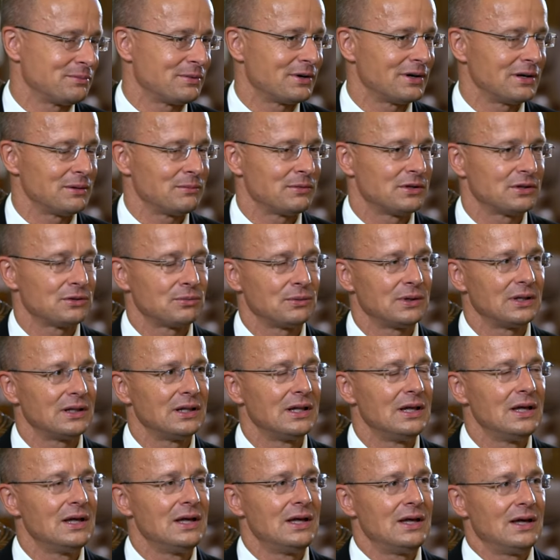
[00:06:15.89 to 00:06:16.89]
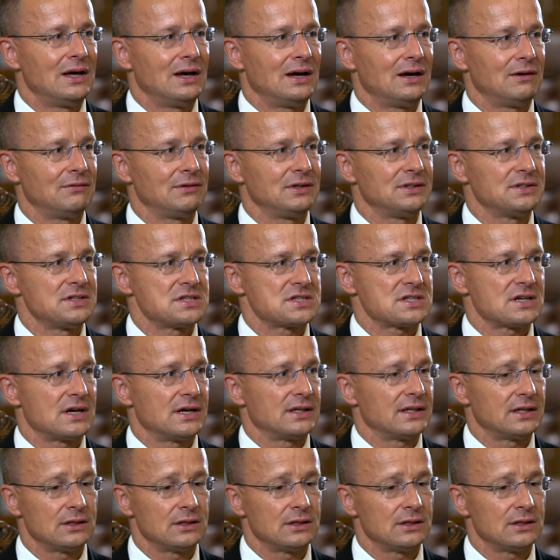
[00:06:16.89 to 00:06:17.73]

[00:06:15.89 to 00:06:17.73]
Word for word: Parliament will, uh, will decide.